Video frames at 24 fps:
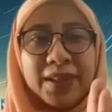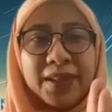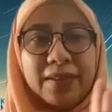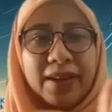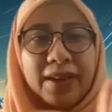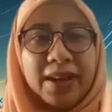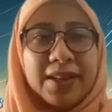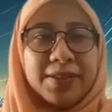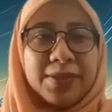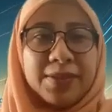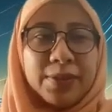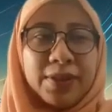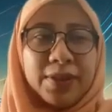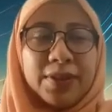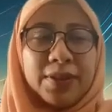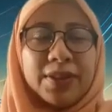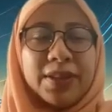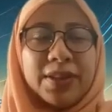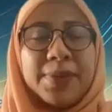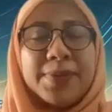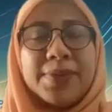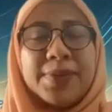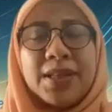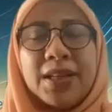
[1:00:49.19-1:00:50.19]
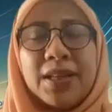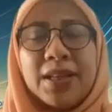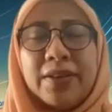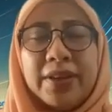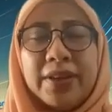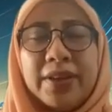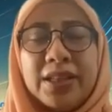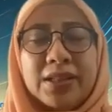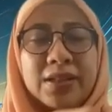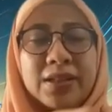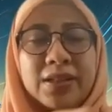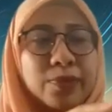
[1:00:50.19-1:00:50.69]
right? So your time scale
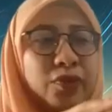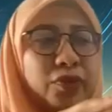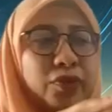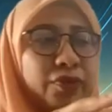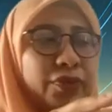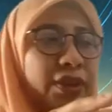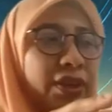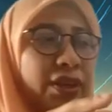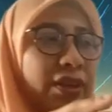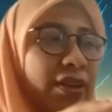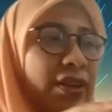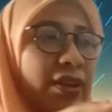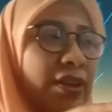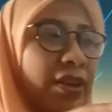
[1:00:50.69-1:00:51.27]
is moving